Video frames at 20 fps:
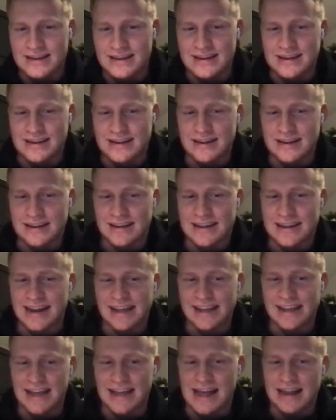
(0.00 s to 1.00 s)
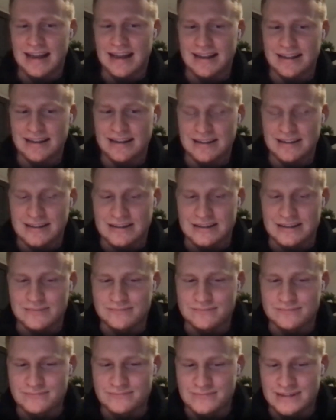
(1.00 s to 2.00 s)
uh, kind of got
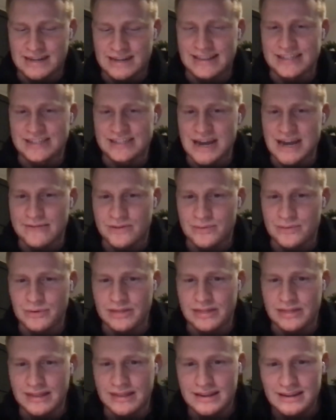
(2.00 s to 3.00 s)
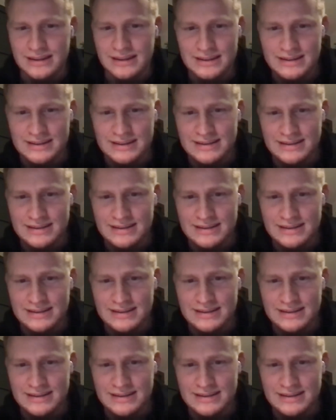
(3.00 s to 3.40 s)
um, got the job from within,